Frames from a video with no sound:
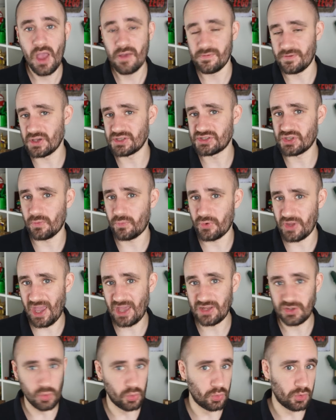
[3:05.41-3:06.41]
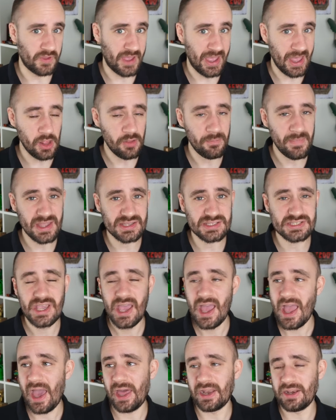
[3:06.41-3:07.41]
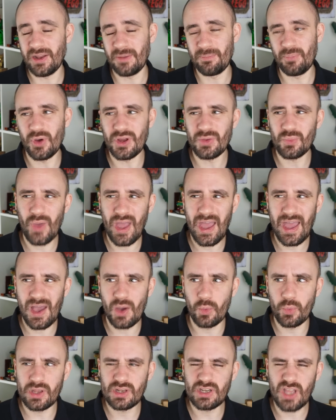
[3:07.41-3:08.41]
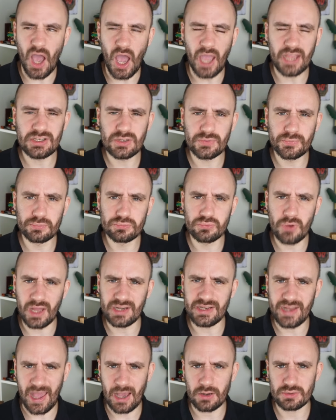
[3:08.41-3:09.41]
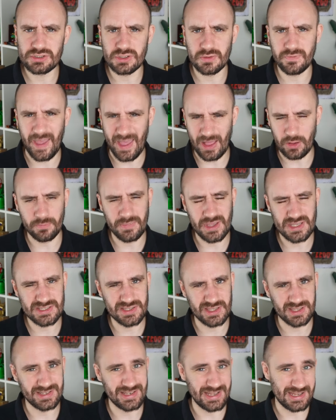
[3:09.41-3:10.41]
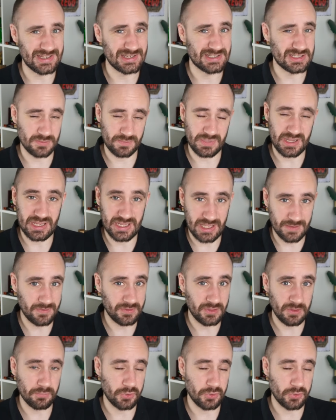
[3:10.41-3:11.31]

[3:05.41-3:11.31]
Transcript: First off, we had all the helmets, at a point where we'd kind of run out of helmets that needed to be given the